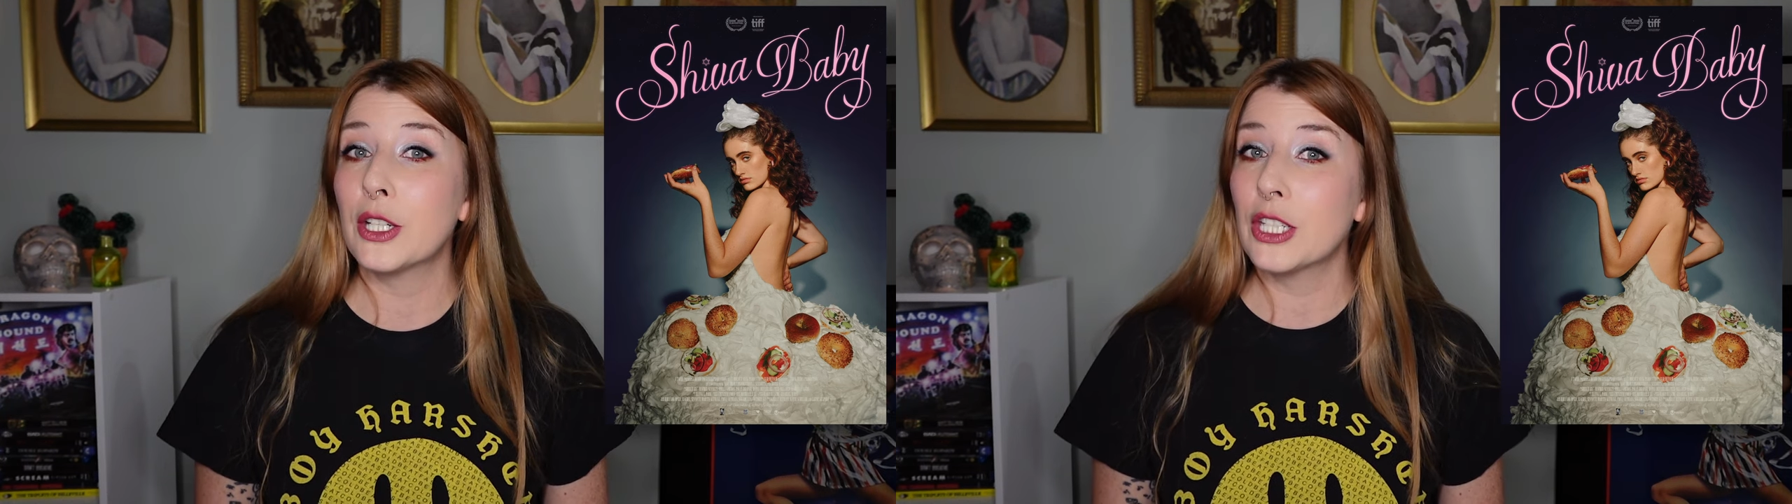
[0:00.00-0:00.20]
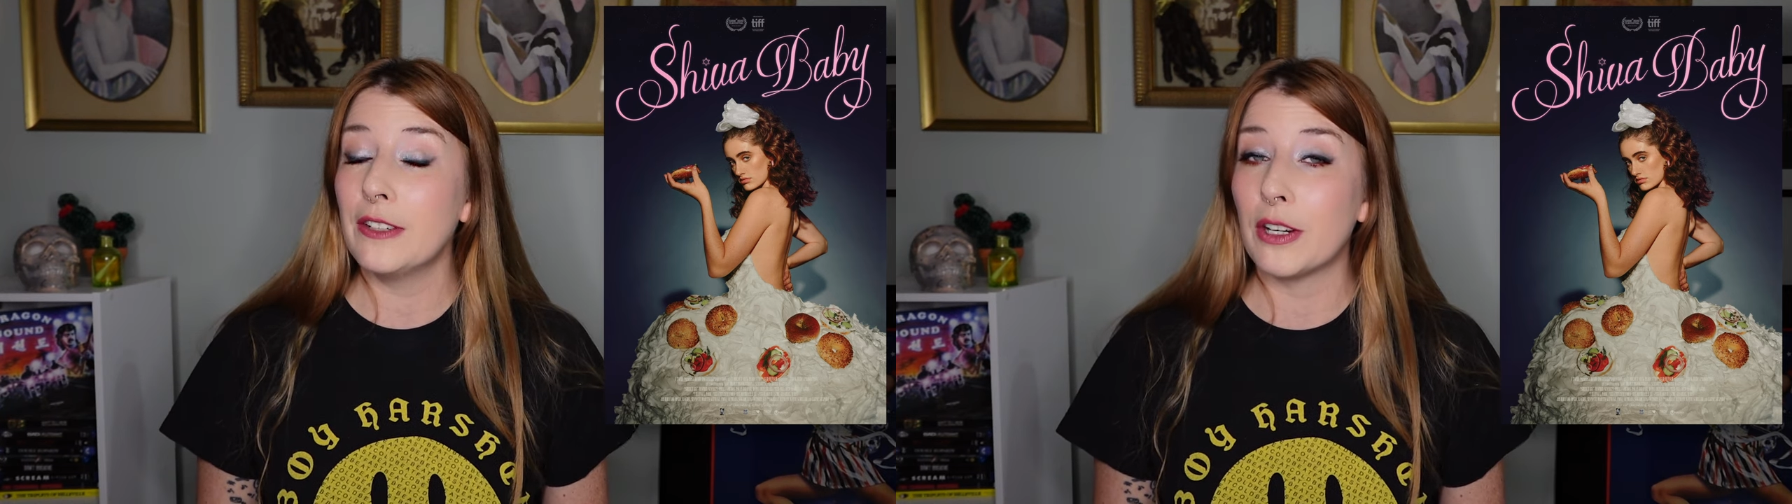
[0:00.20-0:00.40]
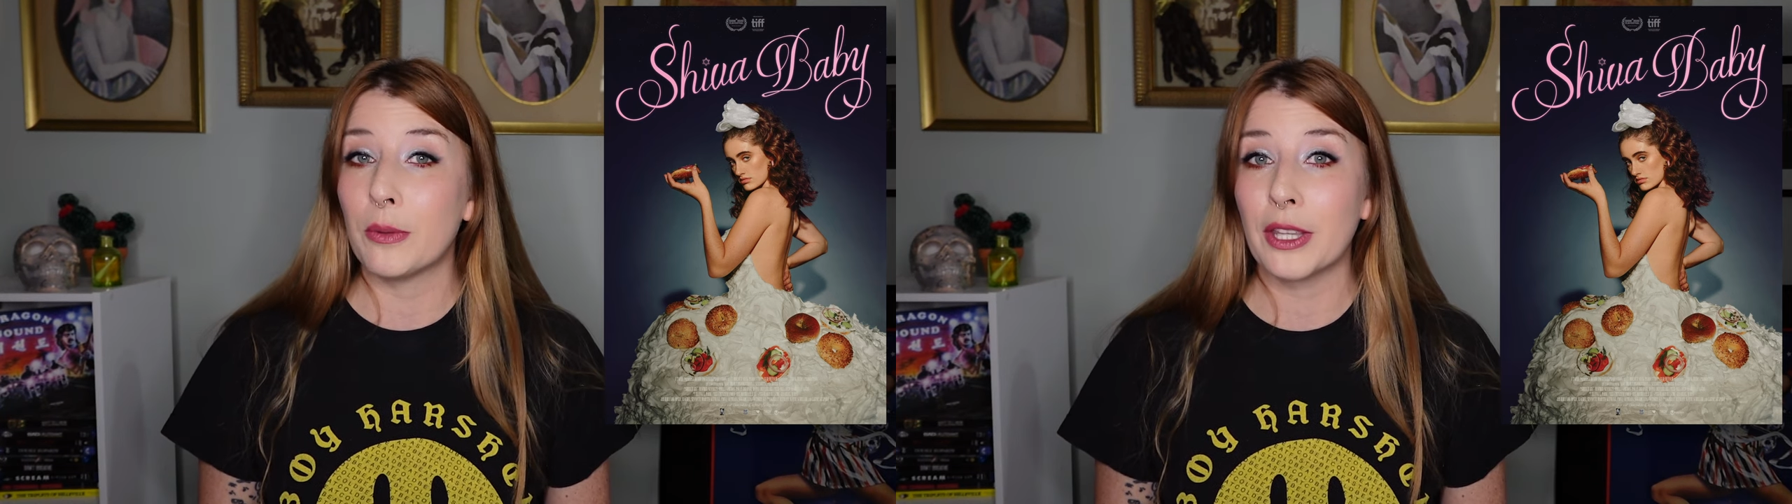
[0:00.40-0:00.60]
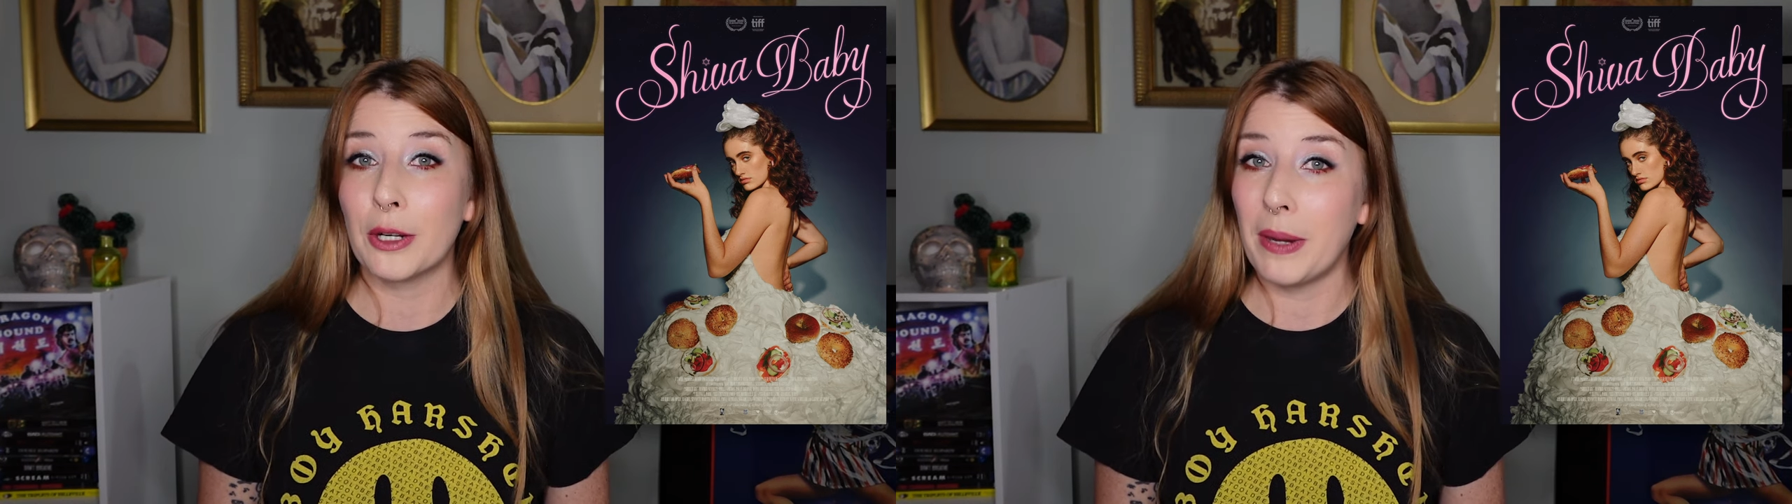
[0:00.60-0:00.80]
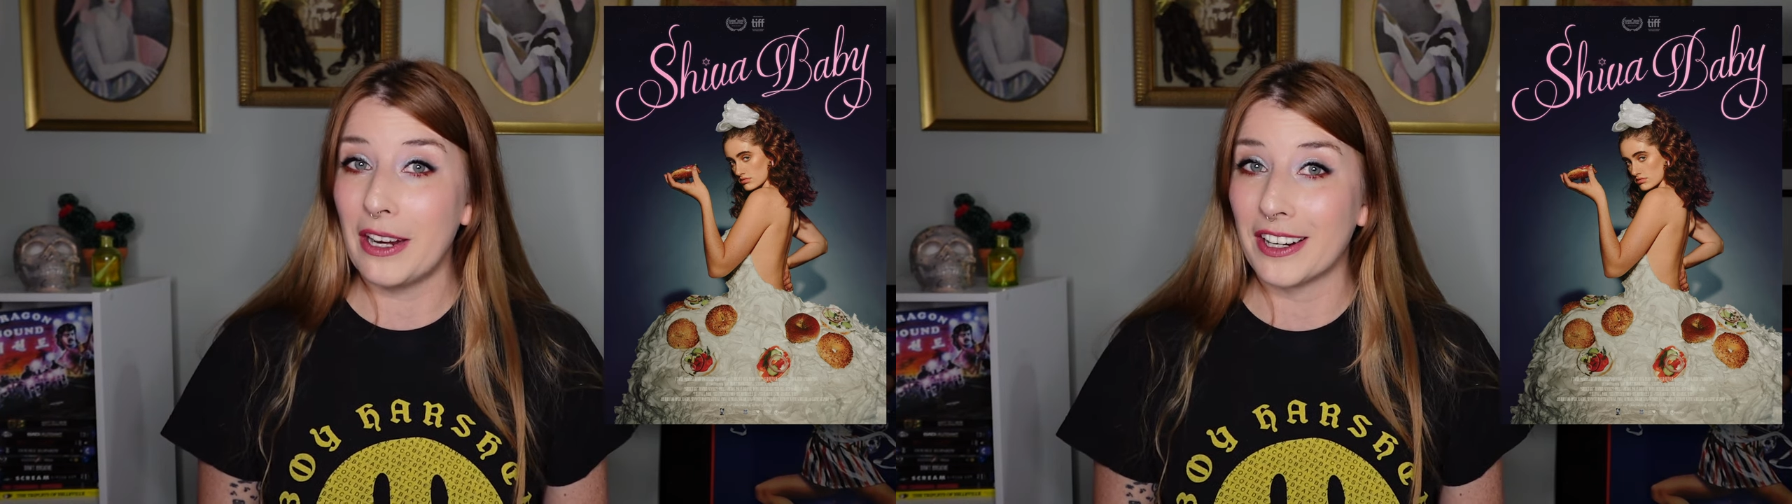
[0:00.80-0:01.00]
Shiva with
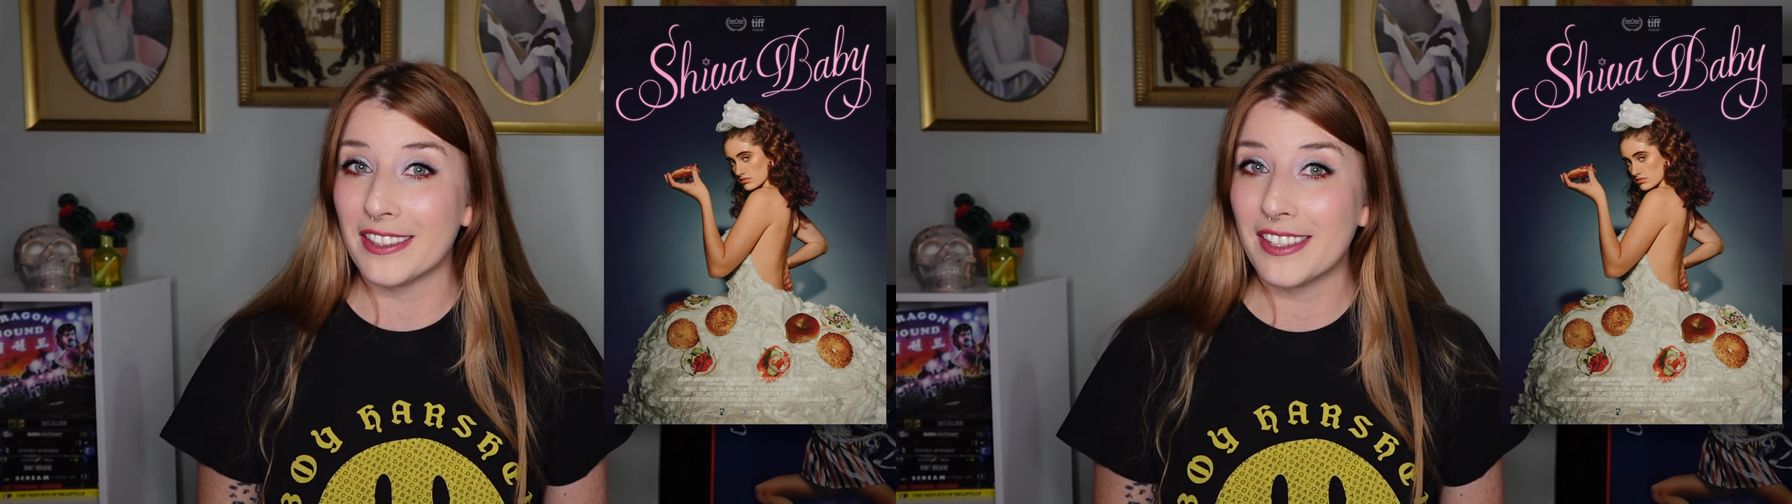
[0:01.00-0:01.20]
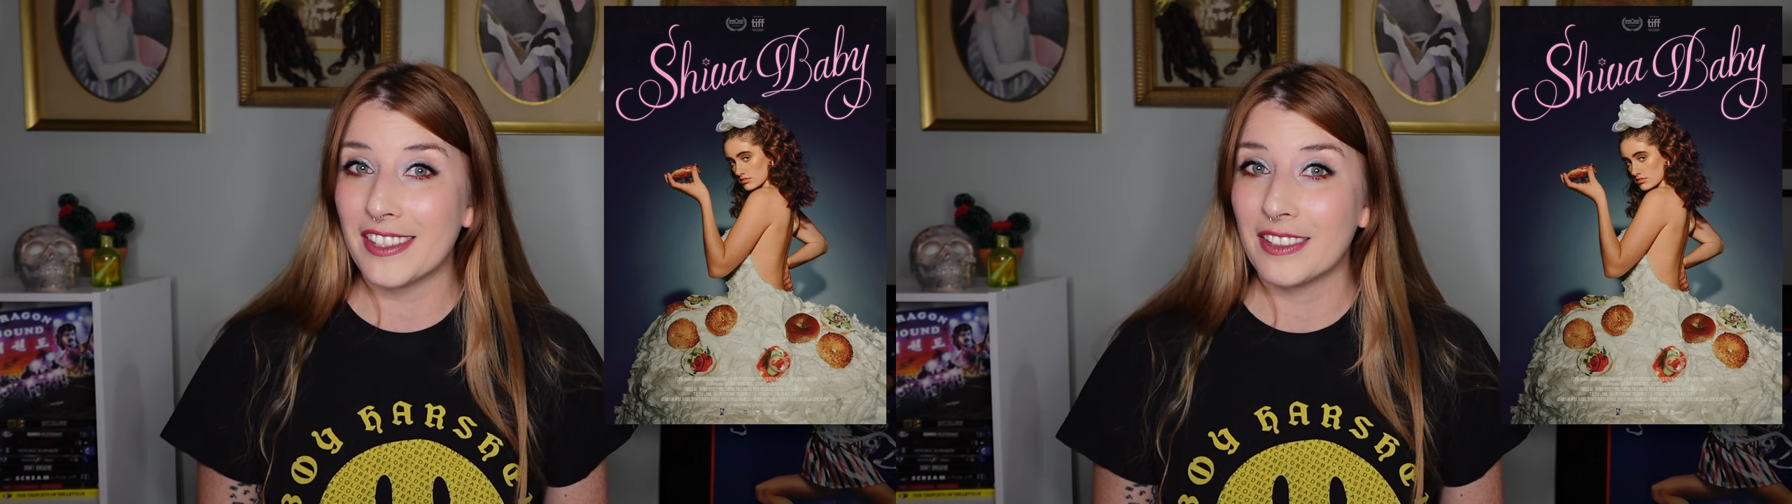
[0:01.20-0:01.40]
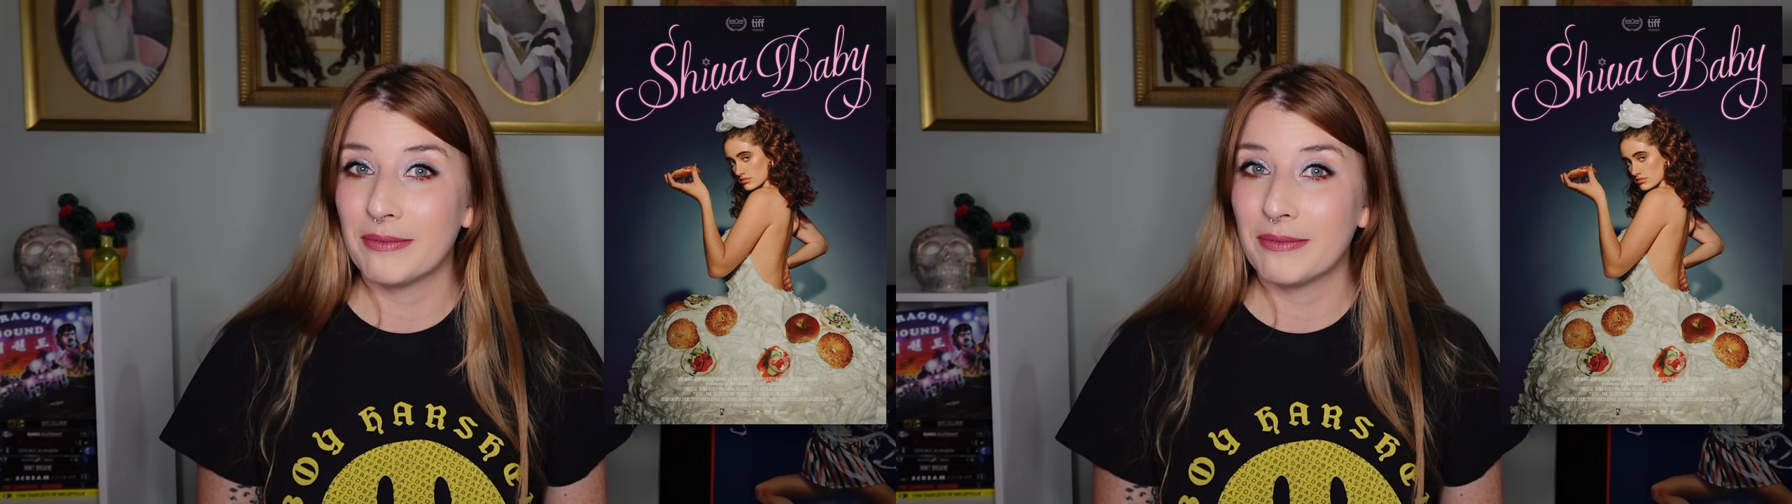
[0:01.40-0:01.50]
her parents.